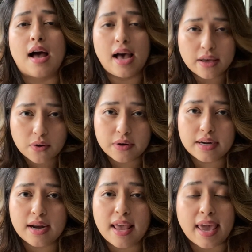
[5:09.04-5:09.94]
I
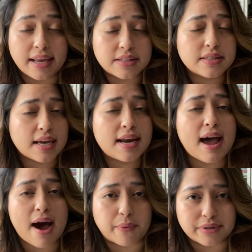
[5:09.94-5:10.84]
coded 8 to 10
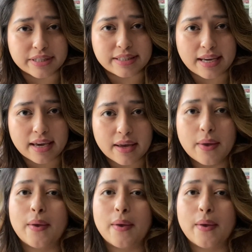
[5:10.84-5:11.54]
hours a day